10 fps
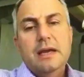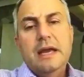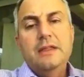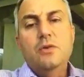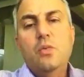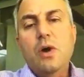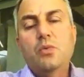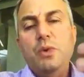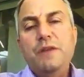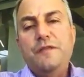and
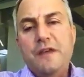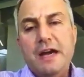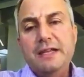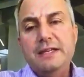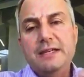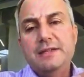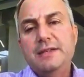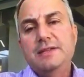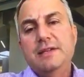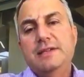what we find
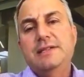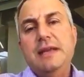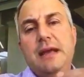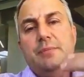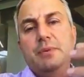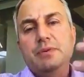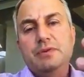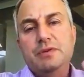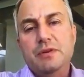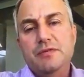is
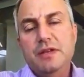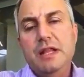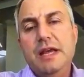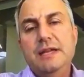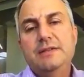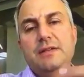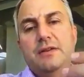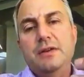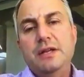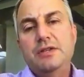examples of clients in
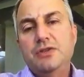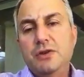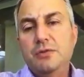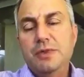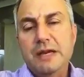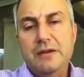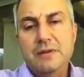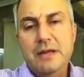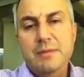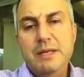their industry
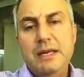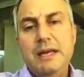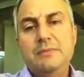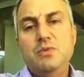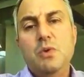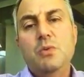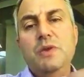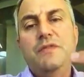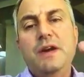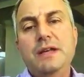without naming names. What
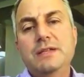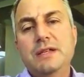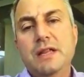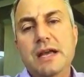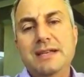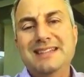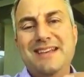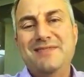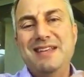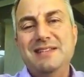we find is clients
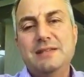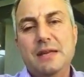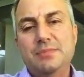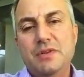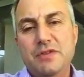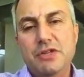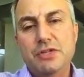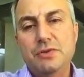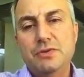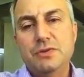have these types of
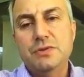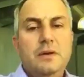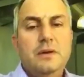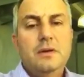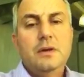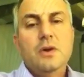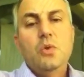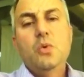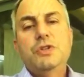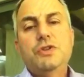issues.
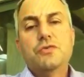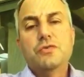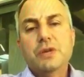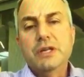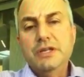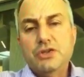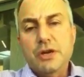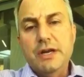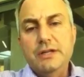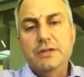What you're really
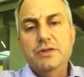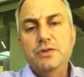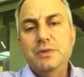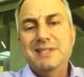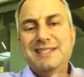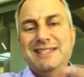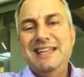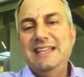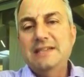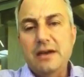trying to do is
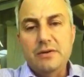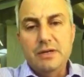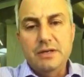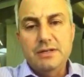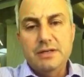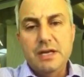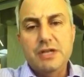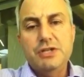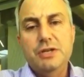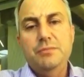tease out a
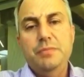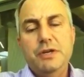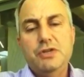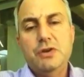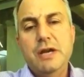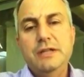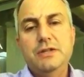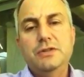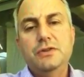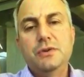discussion, but trying
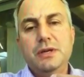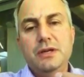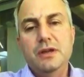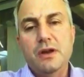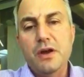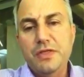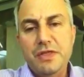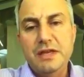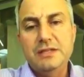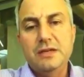to do it in an
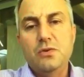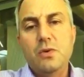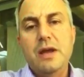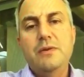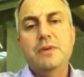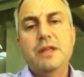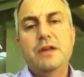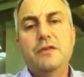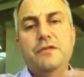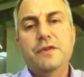authentic way where they
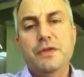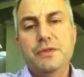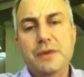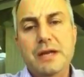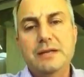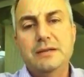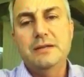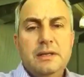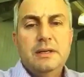don't feel threatened.